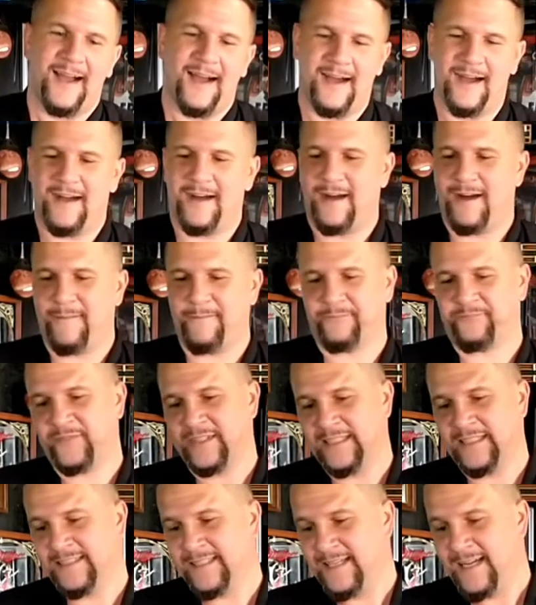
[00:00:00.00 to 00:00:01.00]

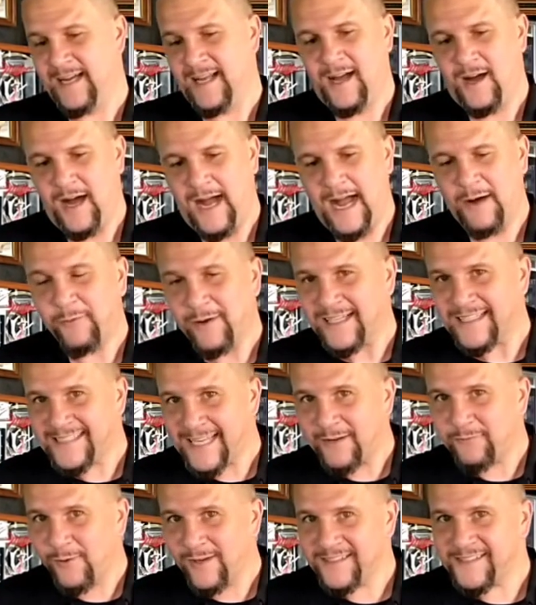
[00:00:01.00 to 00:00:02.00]
I want to
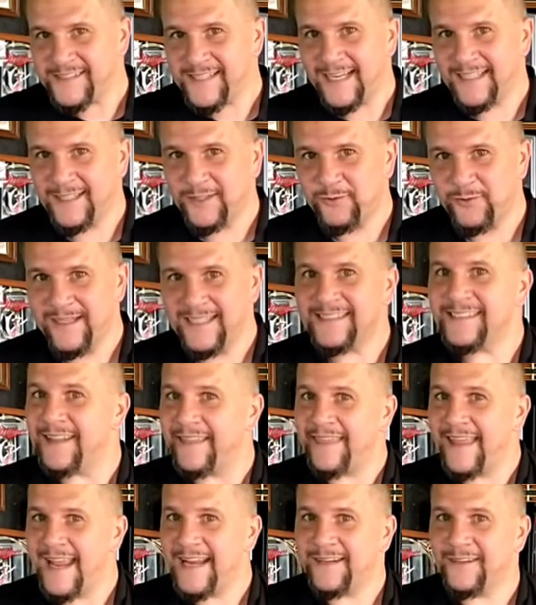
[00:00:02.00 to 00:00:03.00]
take 1 second quick
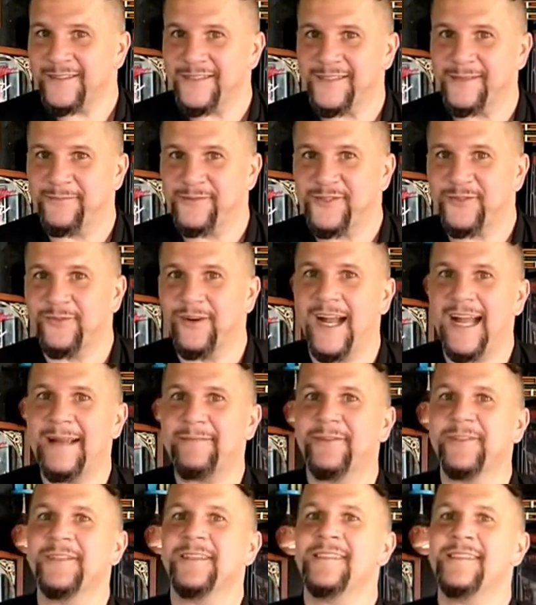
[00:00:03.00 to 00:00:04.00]
to thank our
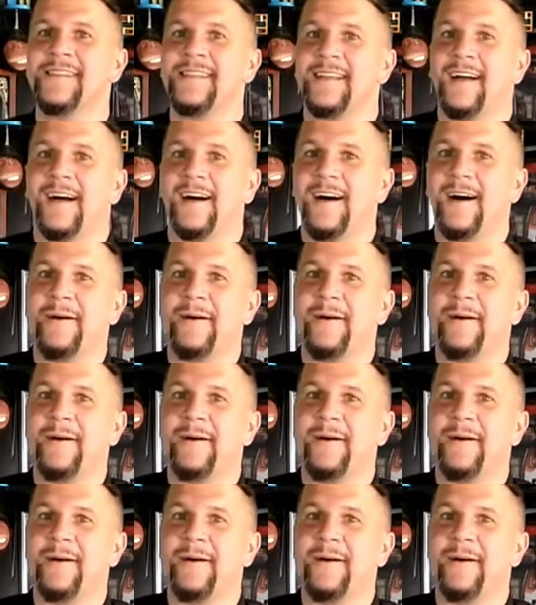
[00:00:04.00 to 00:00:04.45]
subscribers.